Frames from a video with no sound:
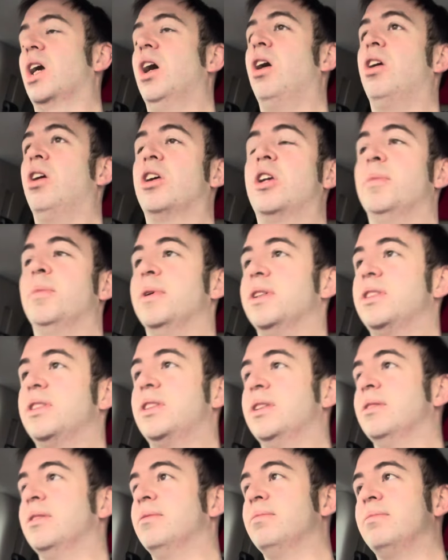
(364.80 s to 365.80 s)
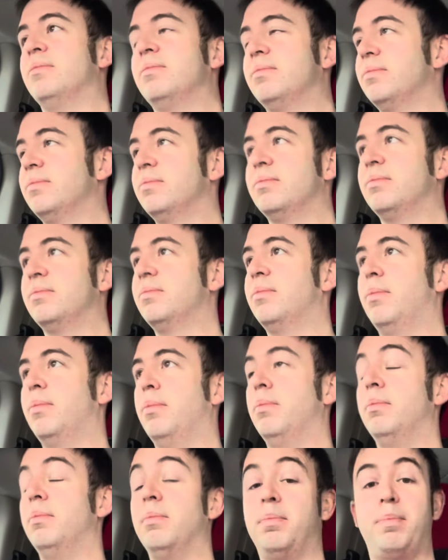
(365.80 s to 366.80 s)
arguments and
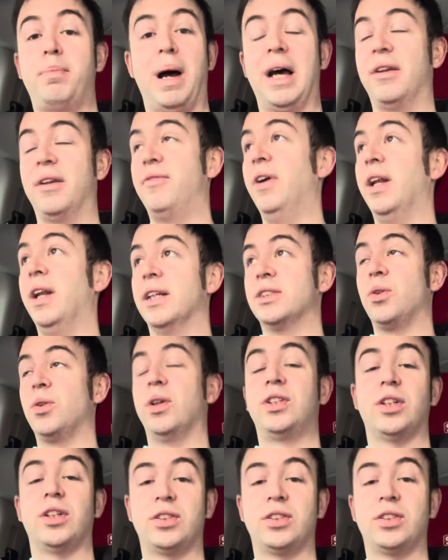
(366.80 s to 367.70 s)
bad feelings. So I